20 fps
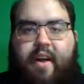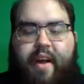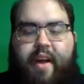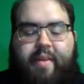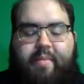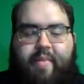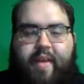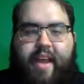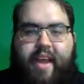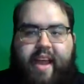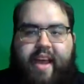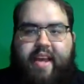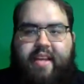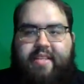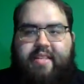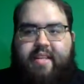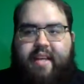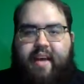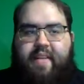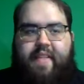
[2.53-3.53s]
All right, hey
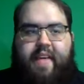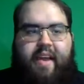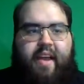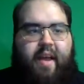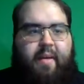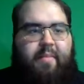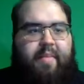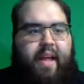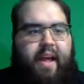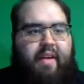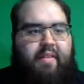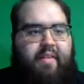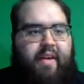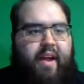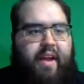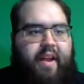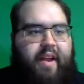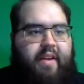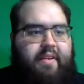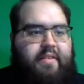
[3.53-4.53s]
guys, I think I'm live
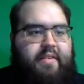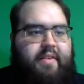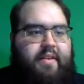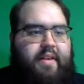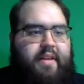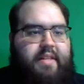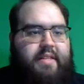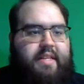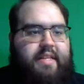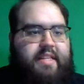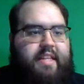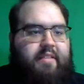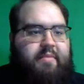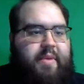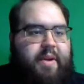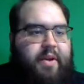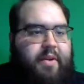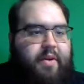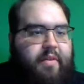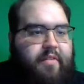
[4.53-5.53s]
right now. It says
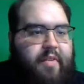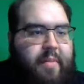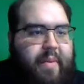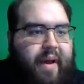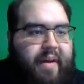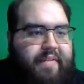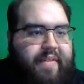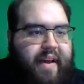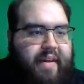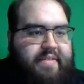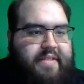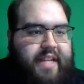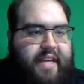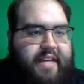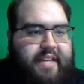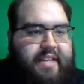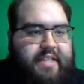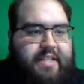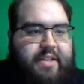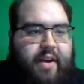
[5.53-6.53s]
I've been going for about 5
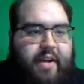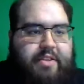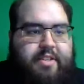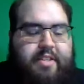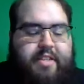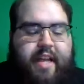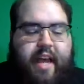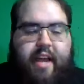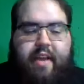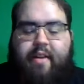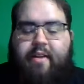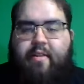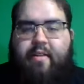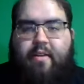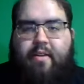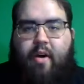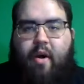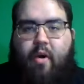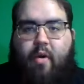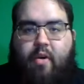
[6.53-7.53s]
seconds, so I just sat here
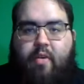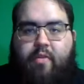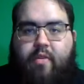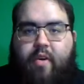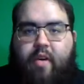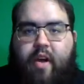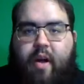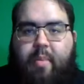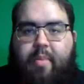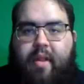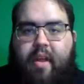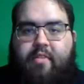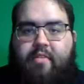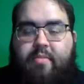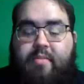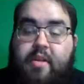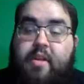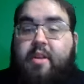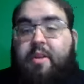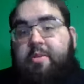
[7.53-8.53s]
and looked awkward for a couple of
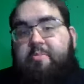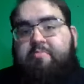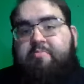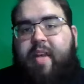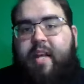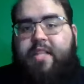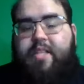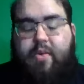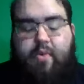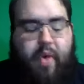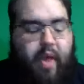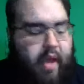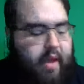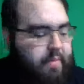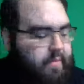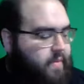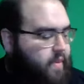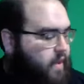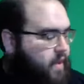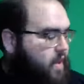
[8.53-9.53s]
them. That's
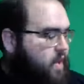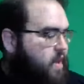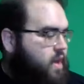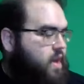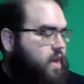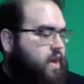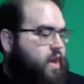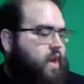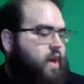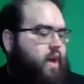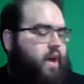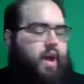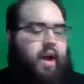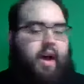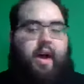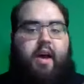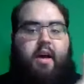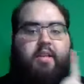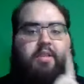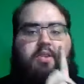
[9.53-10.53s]
okay.
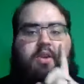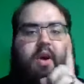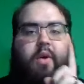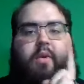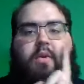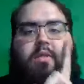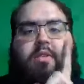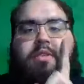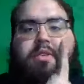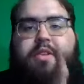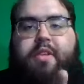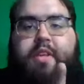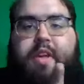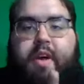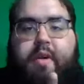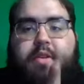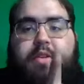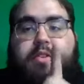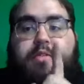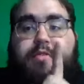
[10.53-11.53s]
So I want you to
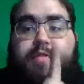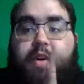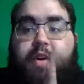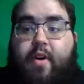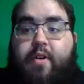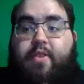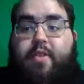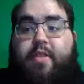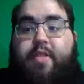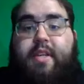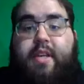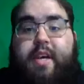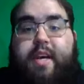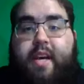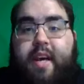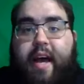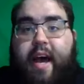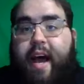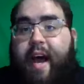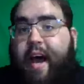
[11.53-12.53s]
notice first,
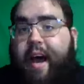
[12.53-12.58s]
